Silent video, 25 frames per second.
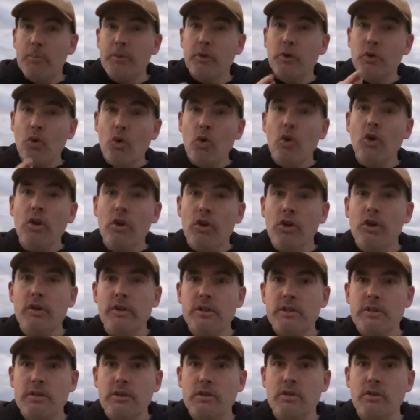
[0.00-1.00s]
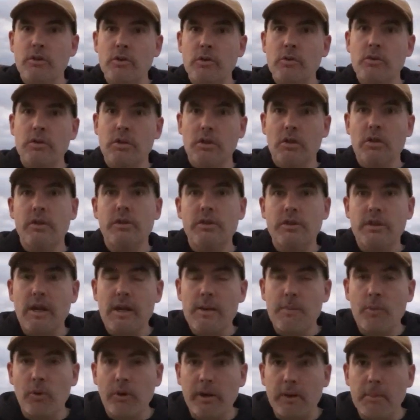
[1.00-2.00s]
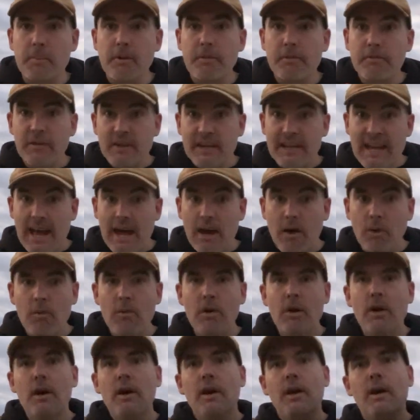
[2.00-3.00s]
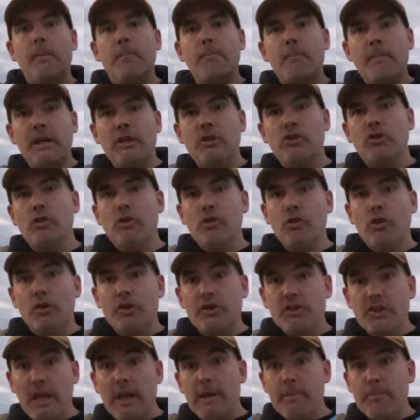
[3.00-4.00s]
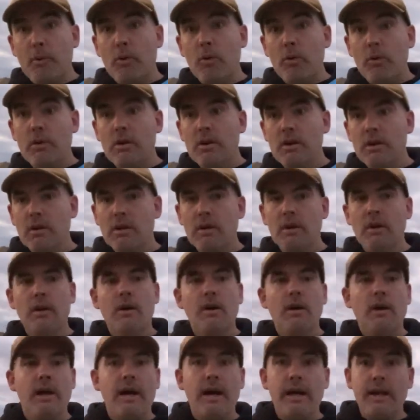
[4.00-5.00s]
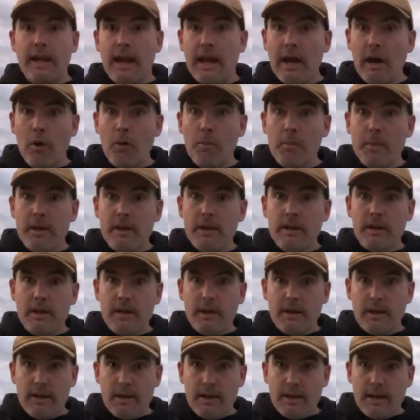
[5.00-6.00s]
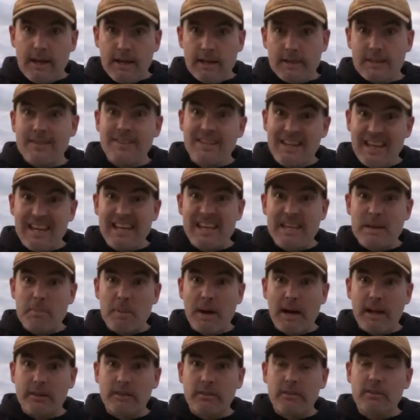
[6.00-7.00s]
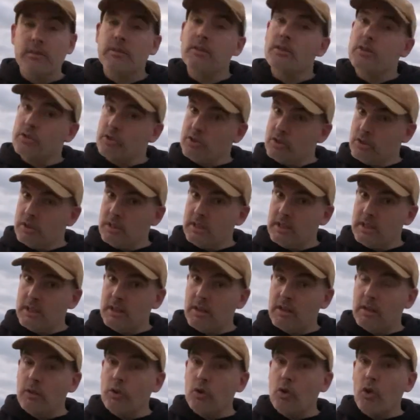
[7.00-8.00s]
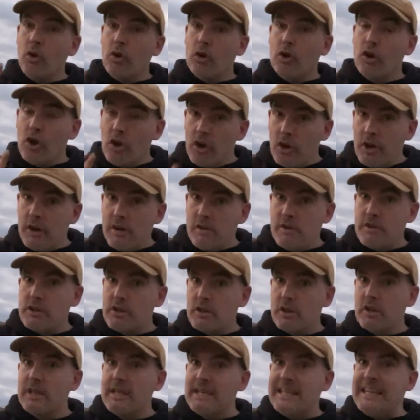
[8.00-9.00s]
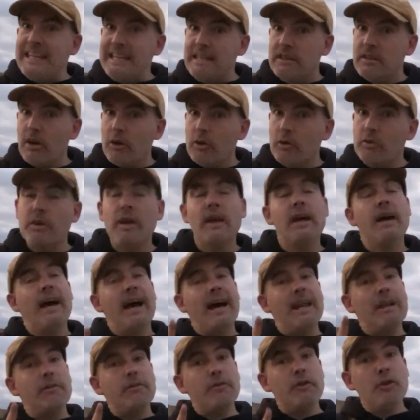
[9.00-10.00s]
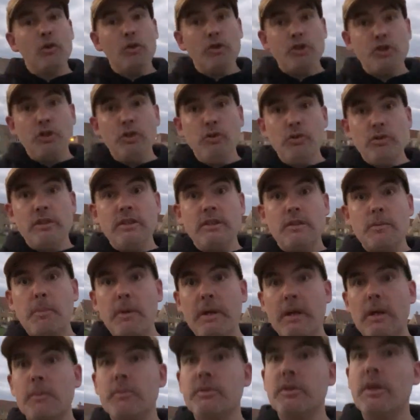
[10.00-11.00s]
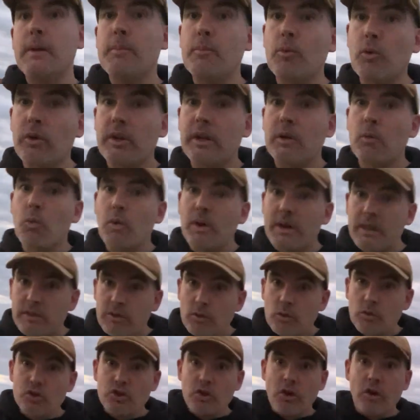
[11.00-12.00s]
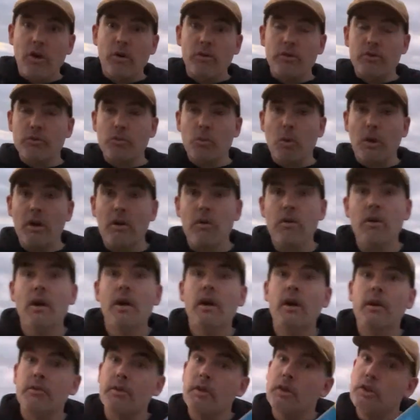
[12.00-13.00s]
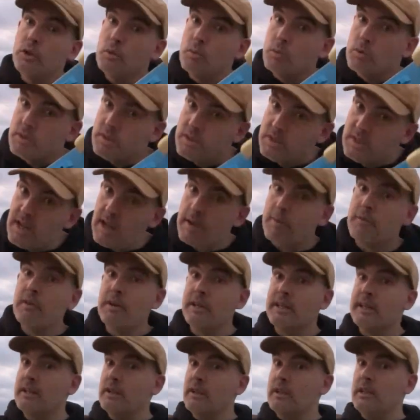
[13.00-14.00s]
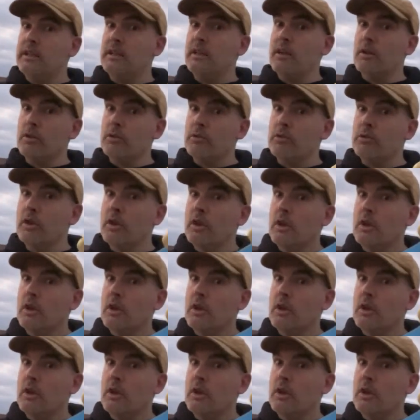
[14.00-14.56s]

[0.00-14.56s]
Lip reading: your learner to do to learn skateboarding. But for now, make sure you've got a skateboard and a helmet and a set of knee pads, because your learner is gonna need those. And if you're choosing to pick up skateboarding with your child as well, then you will definitely need those,